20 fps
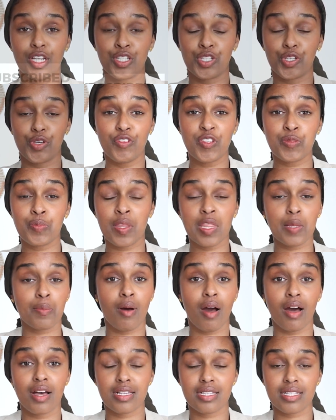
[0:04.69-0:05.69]
So you spent the
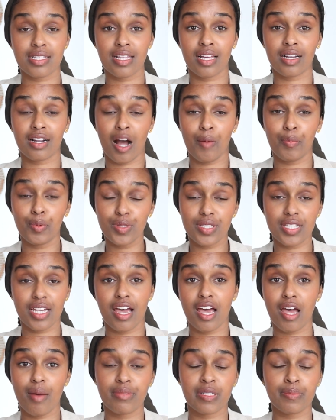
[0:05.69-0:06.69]
past couple
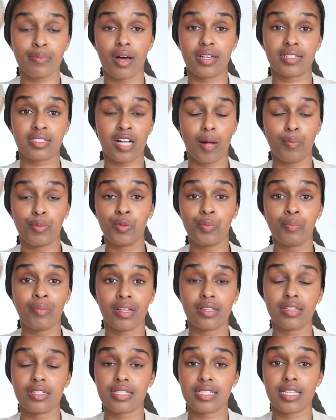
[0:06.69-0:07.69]
terms, past couple
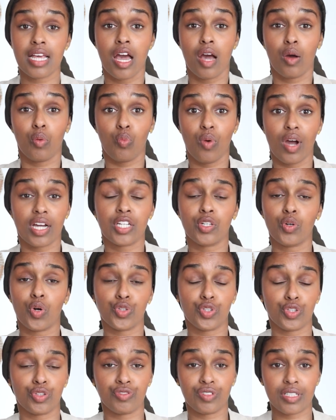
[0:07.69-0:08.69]
months working
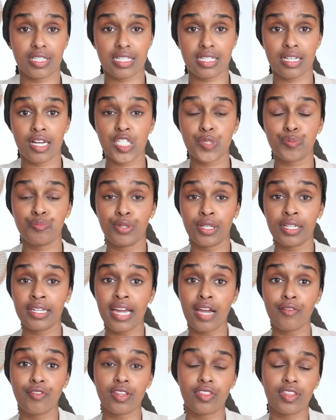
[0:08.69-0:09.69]
on your research,
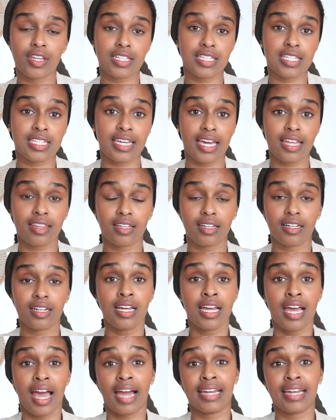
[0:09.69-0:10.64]
bringing everything together,